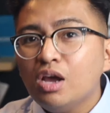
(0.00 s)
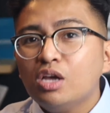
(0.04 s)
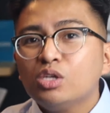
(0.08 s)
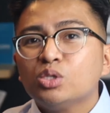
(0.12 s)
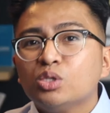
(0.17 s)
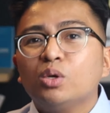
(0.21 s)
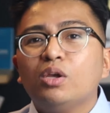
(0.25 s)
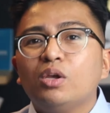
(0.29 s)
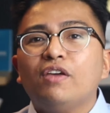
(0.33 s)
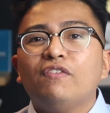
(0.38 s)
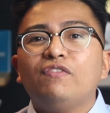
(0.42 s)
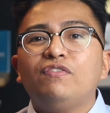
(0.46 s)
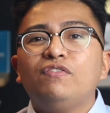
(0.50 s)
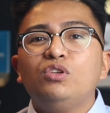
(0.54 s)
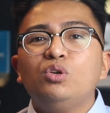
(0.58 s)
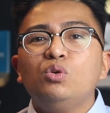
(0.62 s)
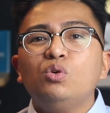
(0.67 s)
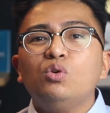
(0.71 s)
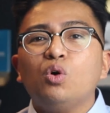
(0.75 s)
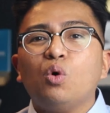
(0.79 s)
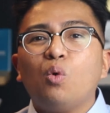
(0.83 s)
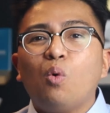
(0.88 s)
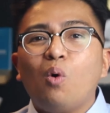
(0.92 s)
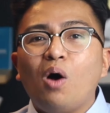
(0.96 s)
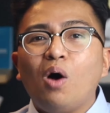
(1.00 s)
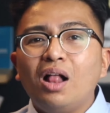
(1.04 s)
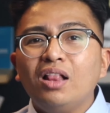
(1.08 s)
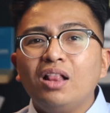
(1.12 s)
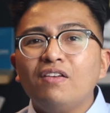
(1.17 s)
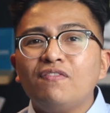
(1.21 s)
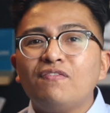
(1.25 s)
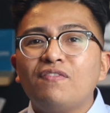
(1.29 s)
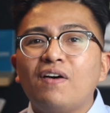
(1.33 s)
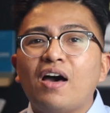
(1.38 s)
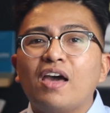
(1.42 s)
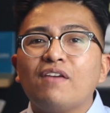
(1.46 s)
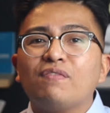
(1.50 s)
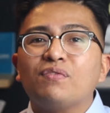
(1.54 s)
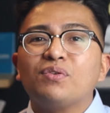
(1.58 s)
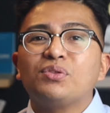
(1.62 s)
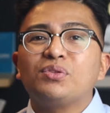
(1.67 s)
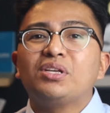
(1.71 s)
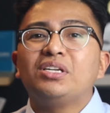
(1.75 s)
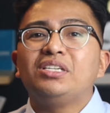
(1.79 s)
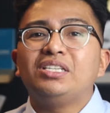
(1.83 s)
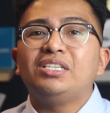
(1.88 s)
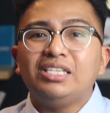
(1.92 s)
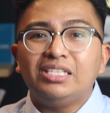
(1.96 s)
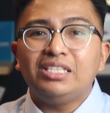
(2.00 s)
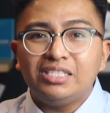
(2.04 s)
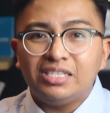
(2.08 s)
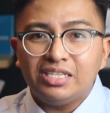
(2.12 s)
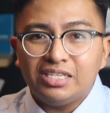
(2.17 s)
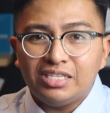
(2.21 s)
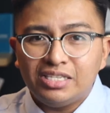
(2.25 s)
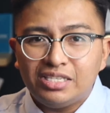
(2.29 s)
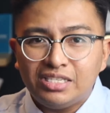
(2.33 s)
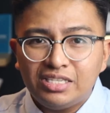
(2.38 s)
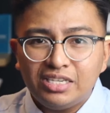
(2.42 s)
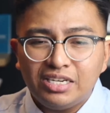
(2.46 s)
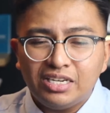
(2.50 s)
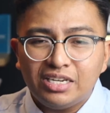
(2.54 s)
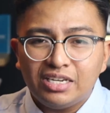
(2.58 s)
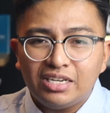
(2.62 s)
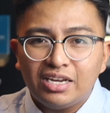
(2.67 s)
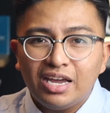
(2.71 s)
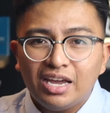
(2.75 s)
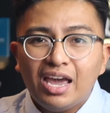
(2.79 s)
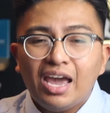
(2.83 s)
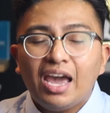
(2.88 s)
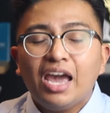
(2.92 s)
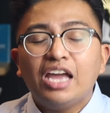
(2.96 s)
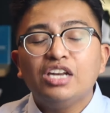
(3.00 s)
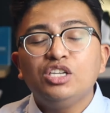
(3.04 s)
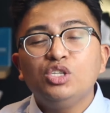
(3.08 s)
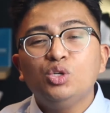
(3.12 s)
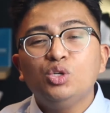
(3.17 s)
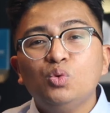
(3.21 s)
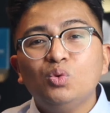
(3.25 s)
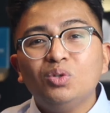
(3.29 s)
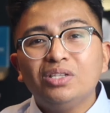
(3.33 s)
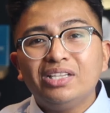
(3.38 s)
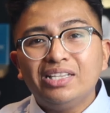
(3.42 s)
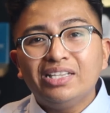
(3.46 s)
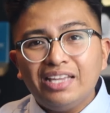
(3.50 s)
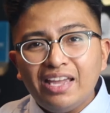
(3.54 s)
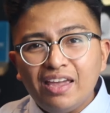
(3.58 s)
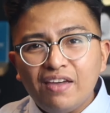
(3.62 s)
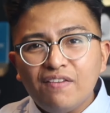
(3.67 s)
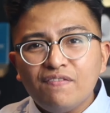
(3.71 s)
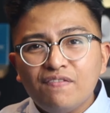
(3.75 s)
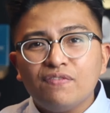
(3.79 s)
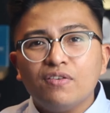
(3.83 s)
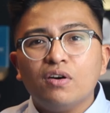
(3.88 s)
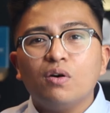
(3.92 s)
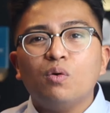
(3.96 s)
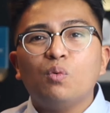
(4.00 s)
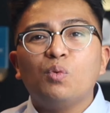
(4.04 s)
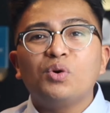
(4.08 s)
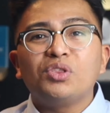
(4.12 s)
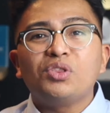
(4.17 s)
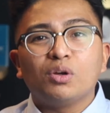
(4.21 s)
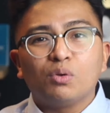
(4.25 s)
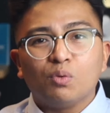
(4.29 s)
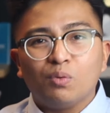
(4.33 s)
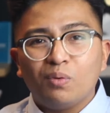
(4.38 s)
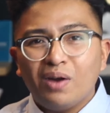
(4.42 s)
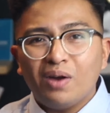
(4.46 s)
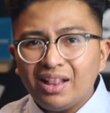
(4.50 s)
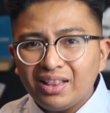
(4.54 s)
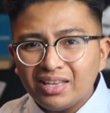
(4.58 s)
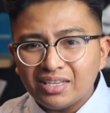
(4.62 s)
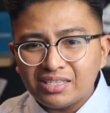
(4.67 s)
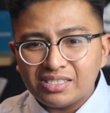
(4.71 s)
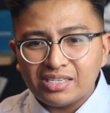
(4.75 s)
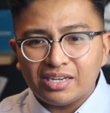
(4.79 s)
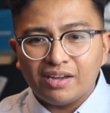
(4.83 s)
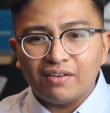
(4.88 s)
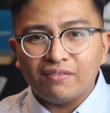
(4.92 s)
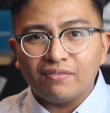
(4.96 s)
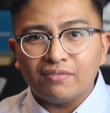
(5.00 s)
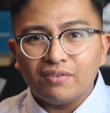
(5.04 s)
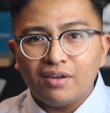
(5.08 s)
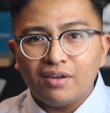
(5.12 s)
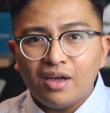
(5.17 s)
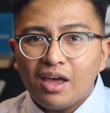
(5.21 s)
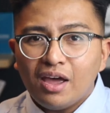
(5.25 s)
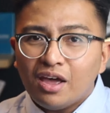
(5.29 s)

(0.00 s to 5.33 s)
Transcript: So if you qualify for the DTC and live with a relative,